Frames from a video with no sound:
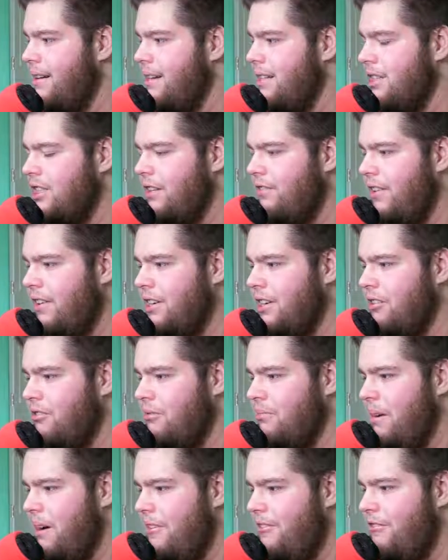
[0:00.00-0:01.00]
Stuff I took
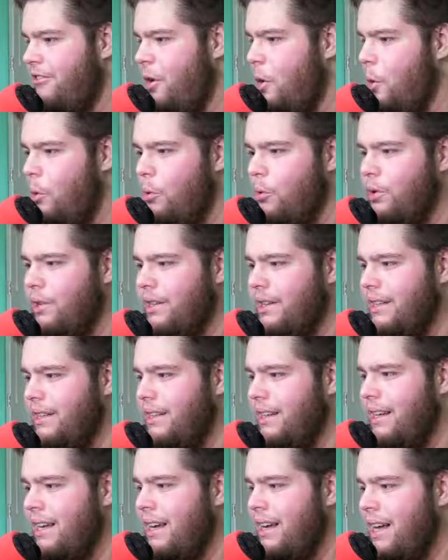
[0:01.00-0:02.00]
with my phone,
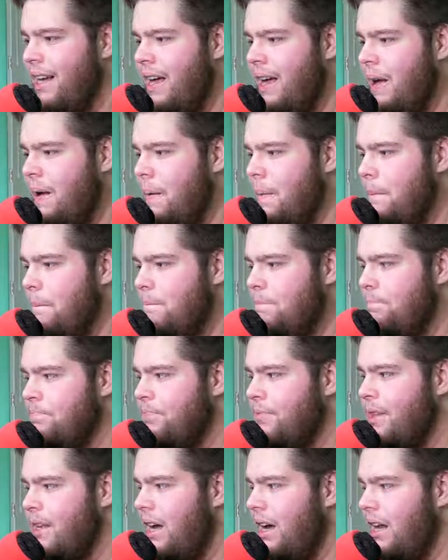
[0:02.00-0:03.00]
and
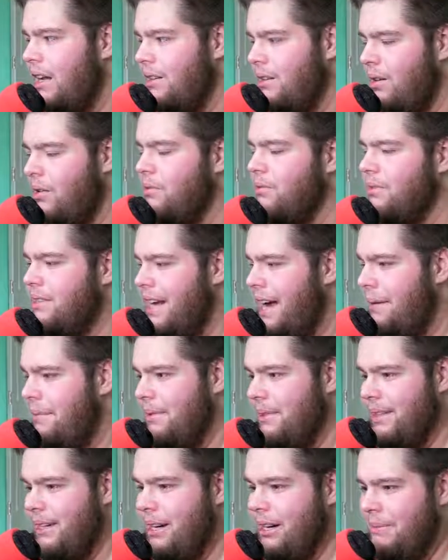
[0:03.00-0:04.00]
a long time
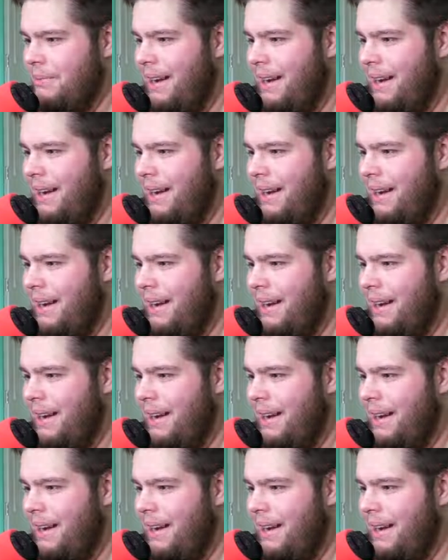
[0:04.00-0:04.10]
ago,